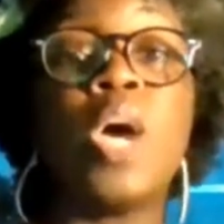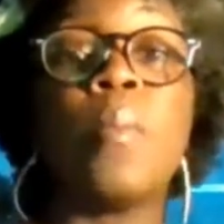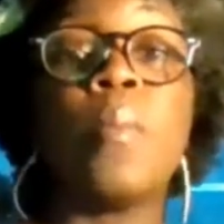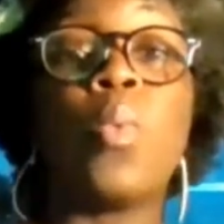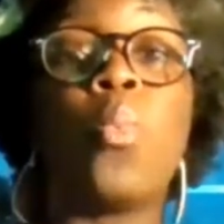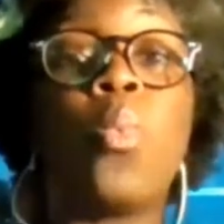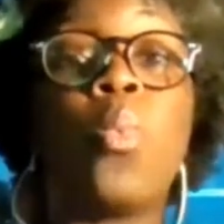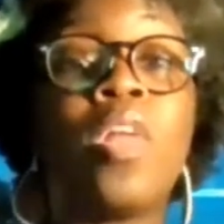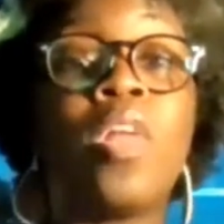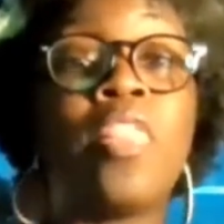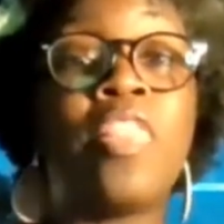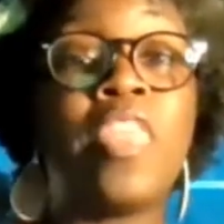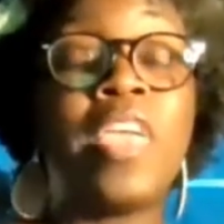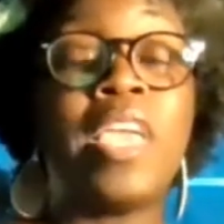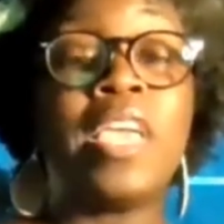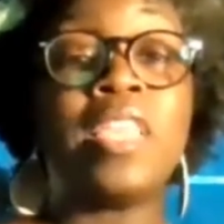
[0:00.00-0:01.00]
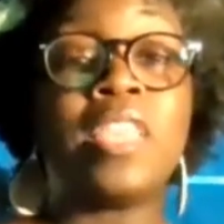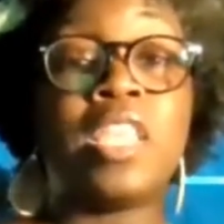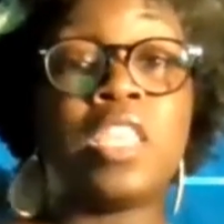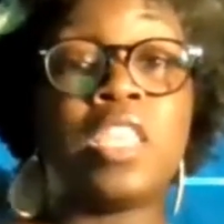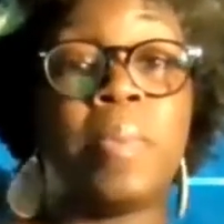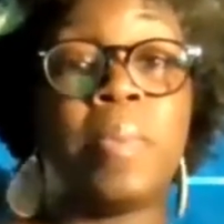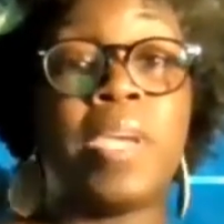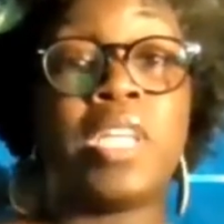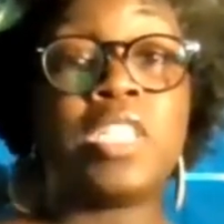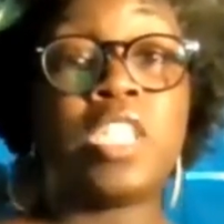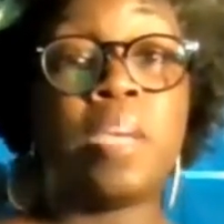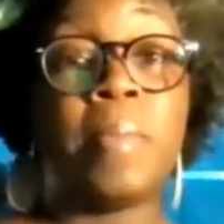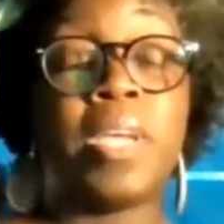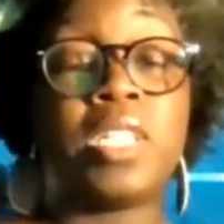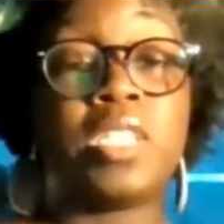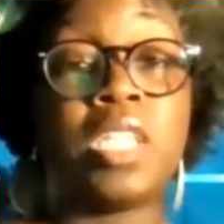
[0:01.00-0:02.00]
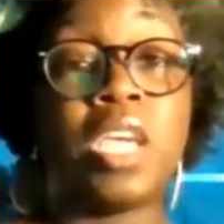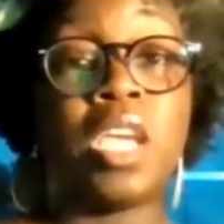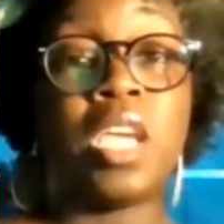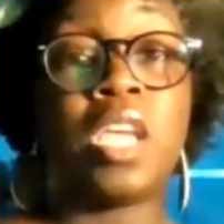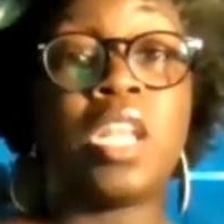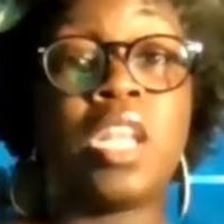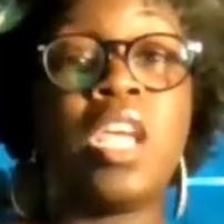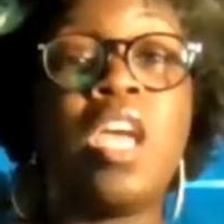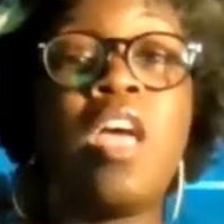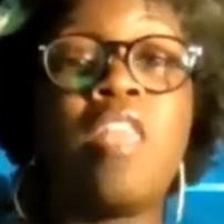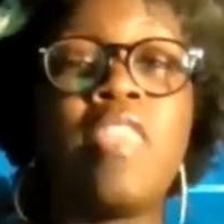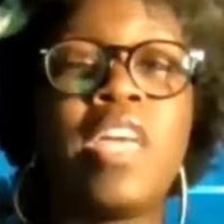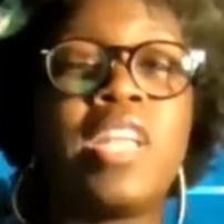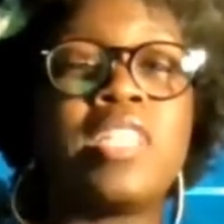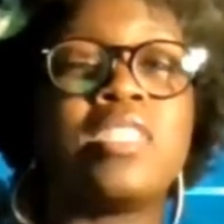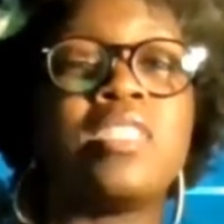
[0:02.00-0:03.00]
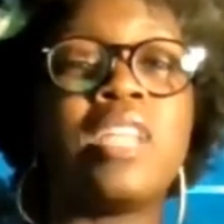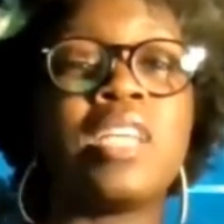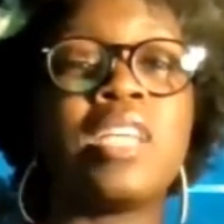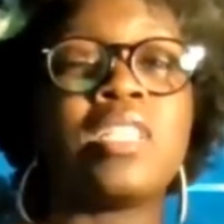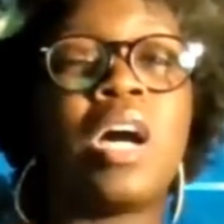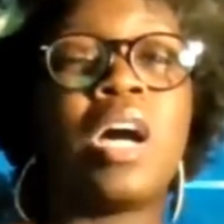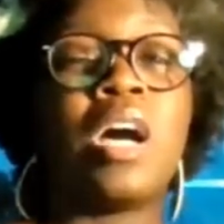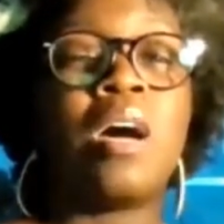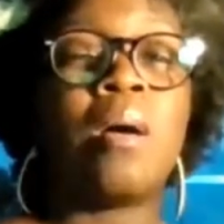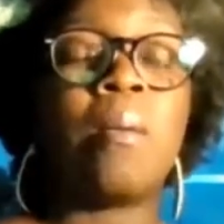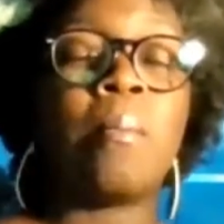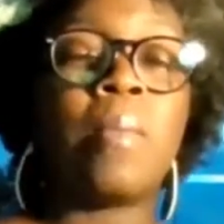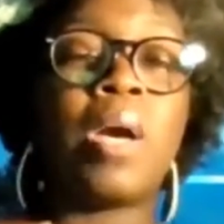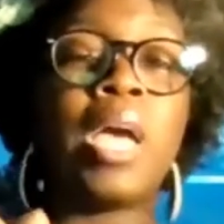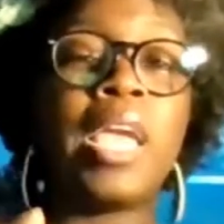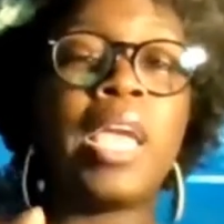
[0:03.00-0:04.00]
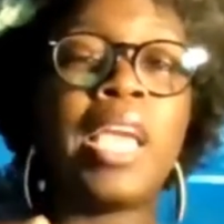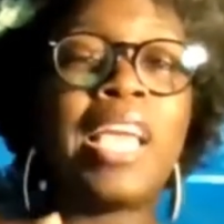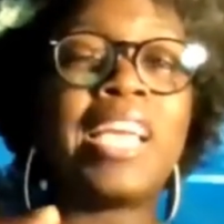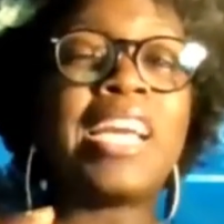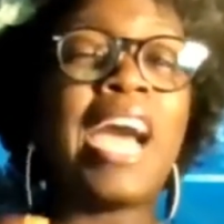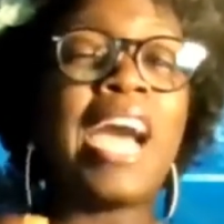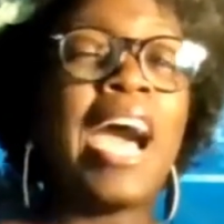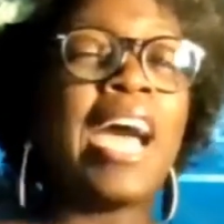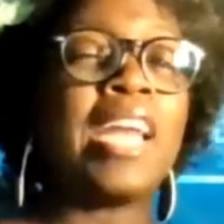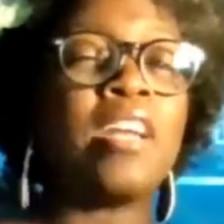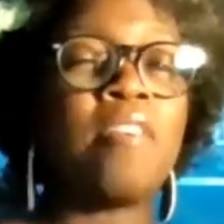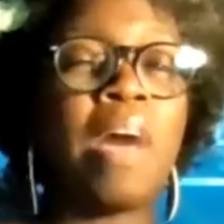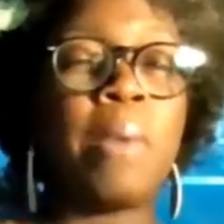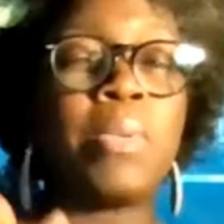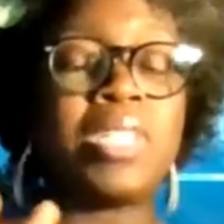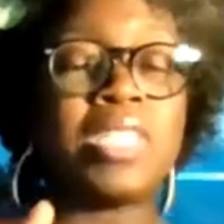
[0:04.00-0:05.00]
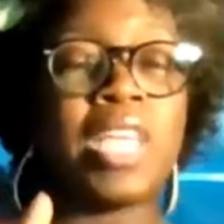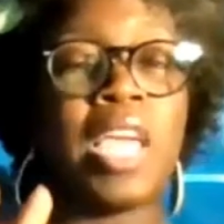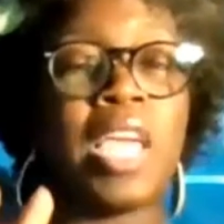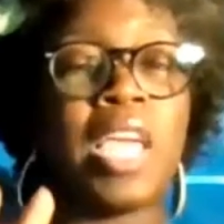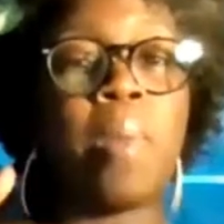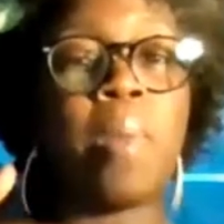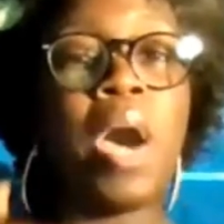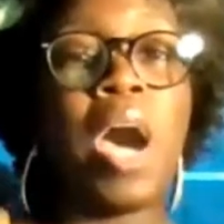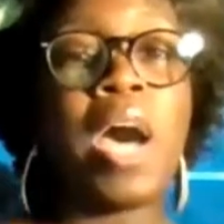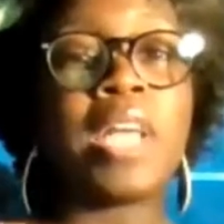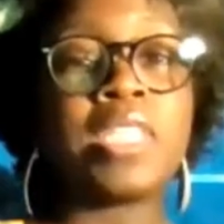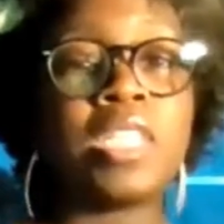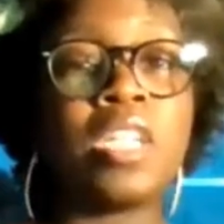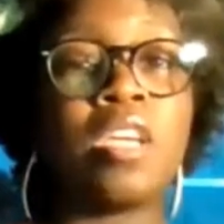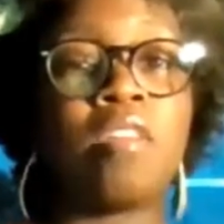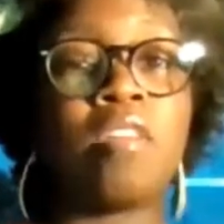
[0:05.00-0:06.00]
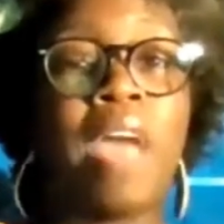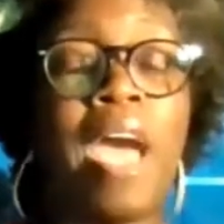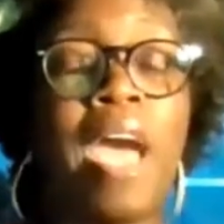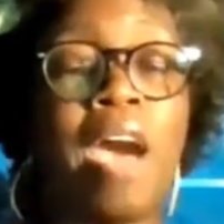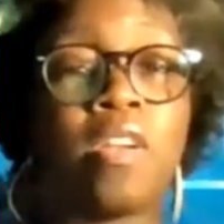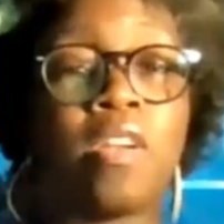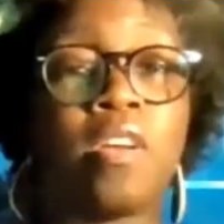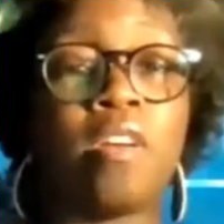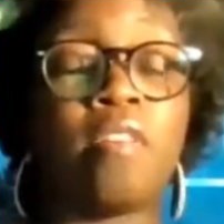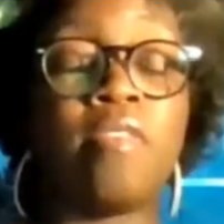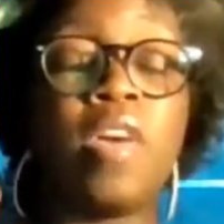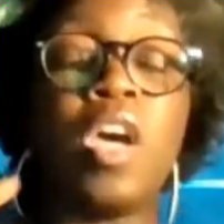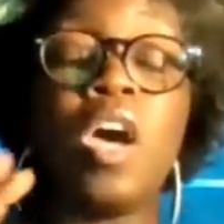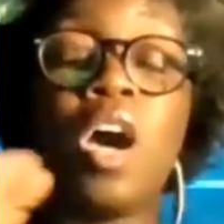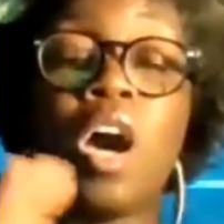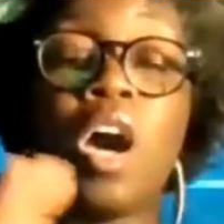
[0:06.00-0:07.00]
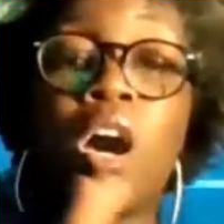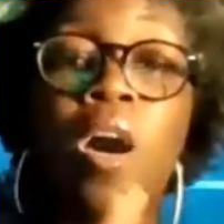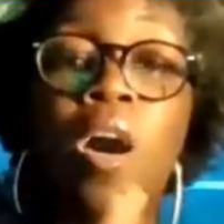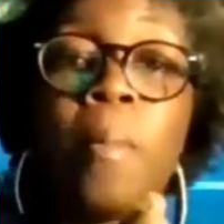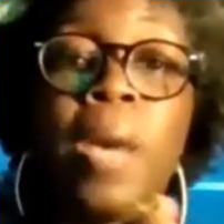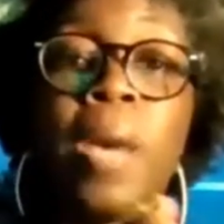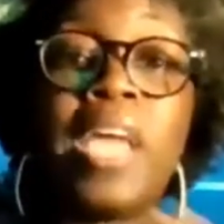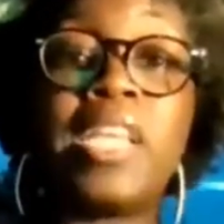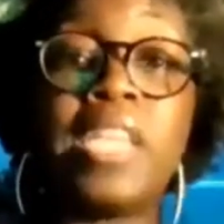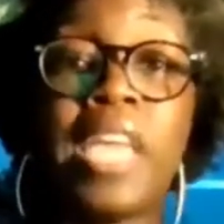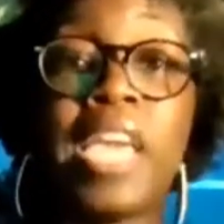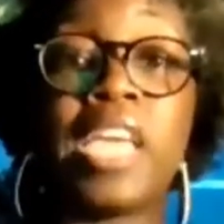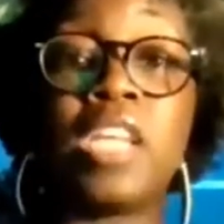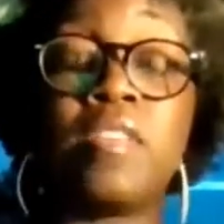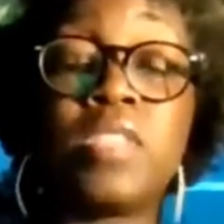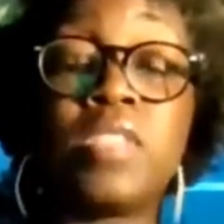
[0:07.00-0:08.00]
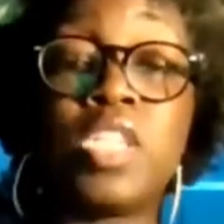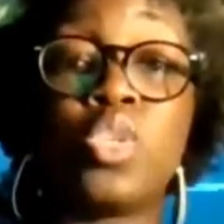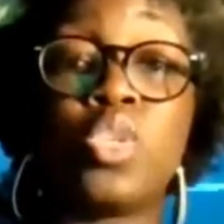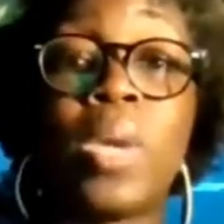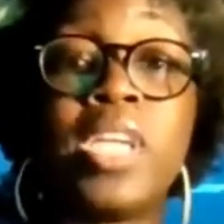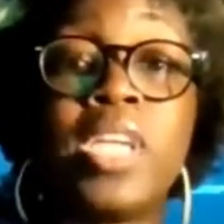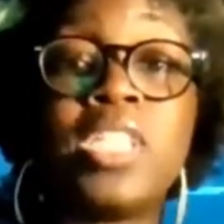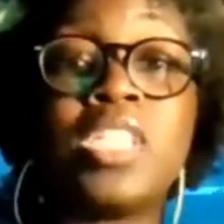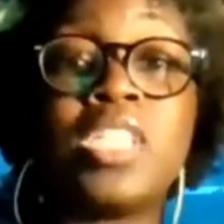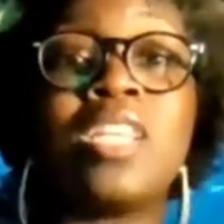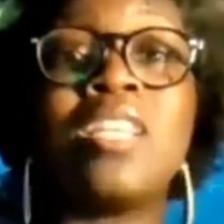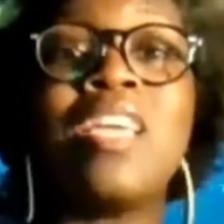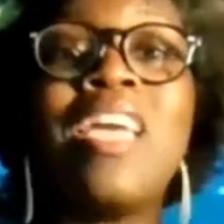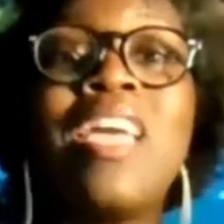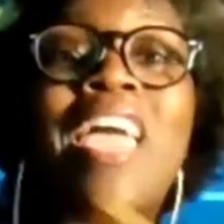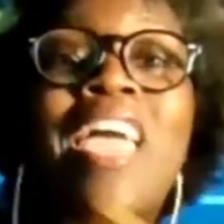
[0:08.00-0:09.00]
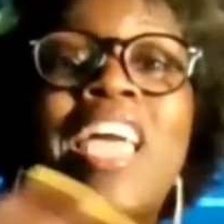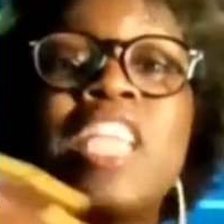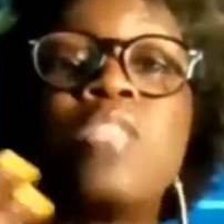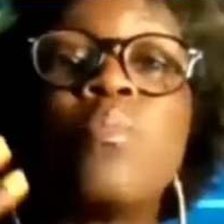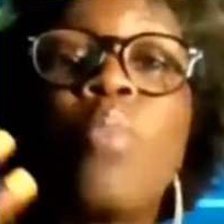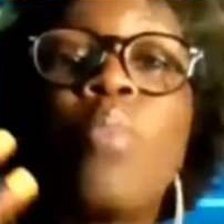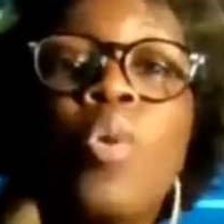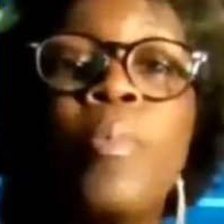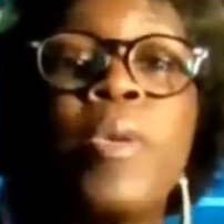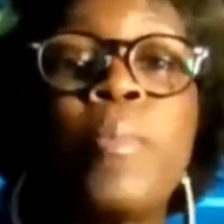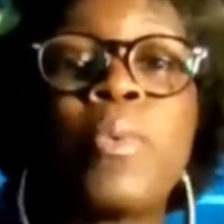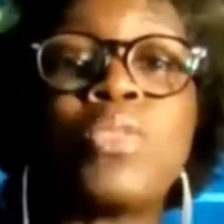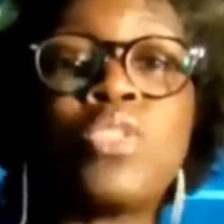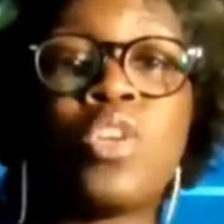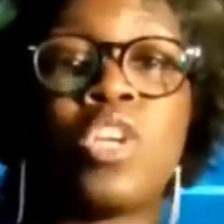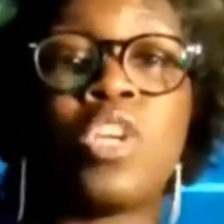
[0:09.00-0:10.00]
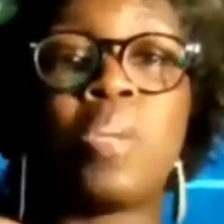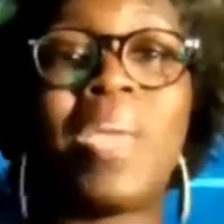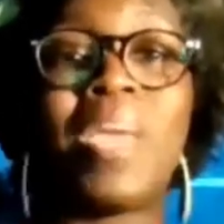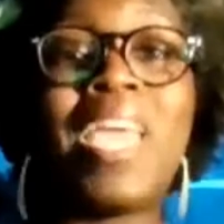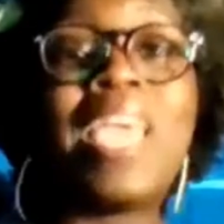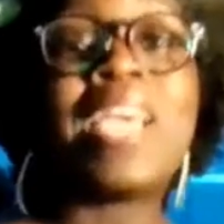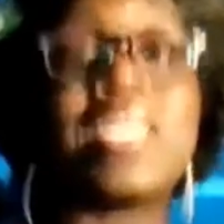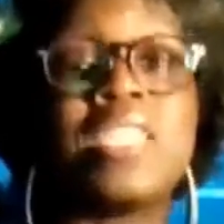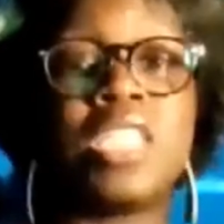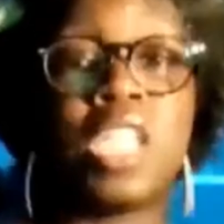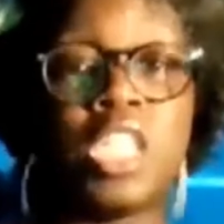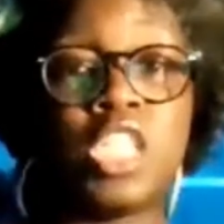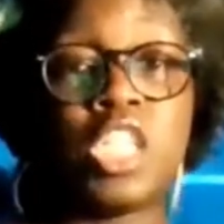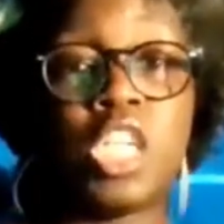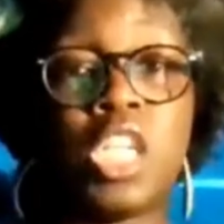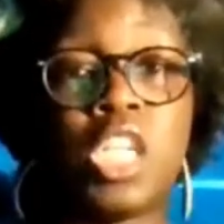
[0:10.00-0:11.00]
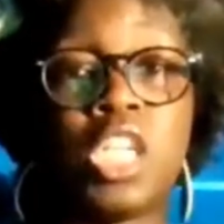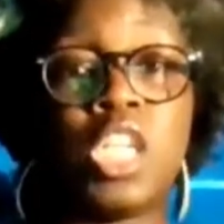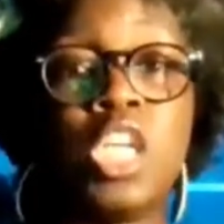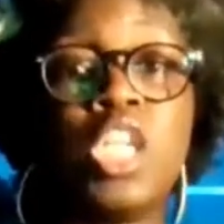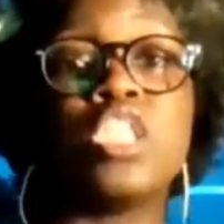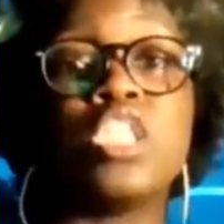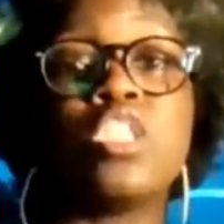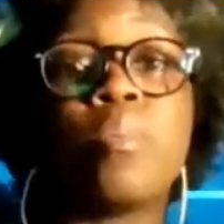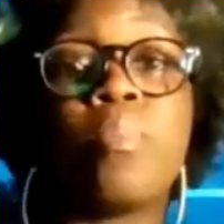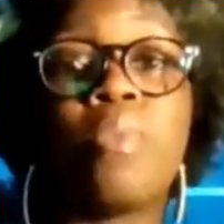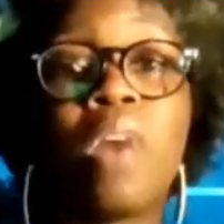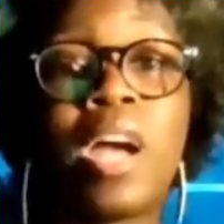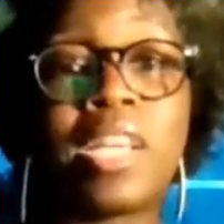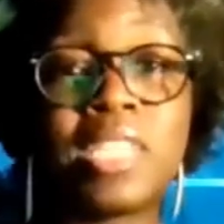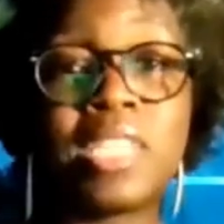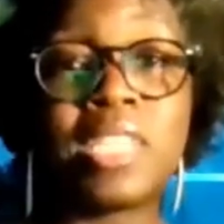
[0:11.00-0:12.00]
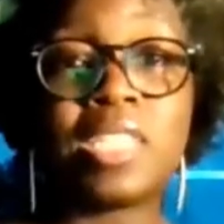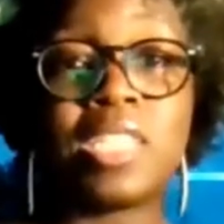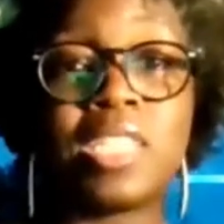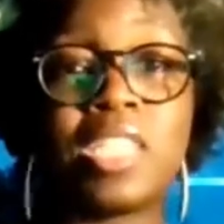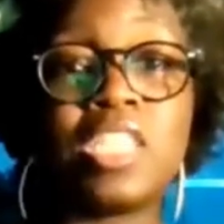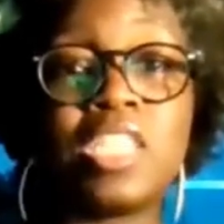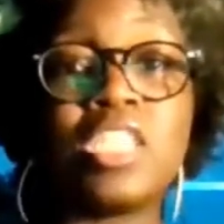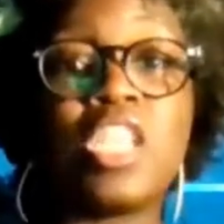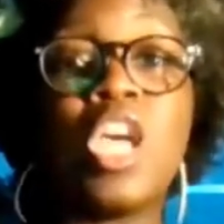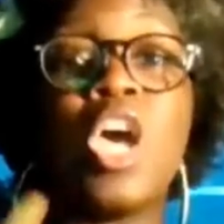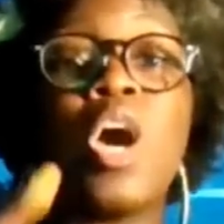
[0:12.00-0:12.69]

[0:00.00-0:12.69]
But one thing that the pandemic did that is ne- um, a, a kind of, I would say, positive out of um, a negative situation is more people started paying attention to processes.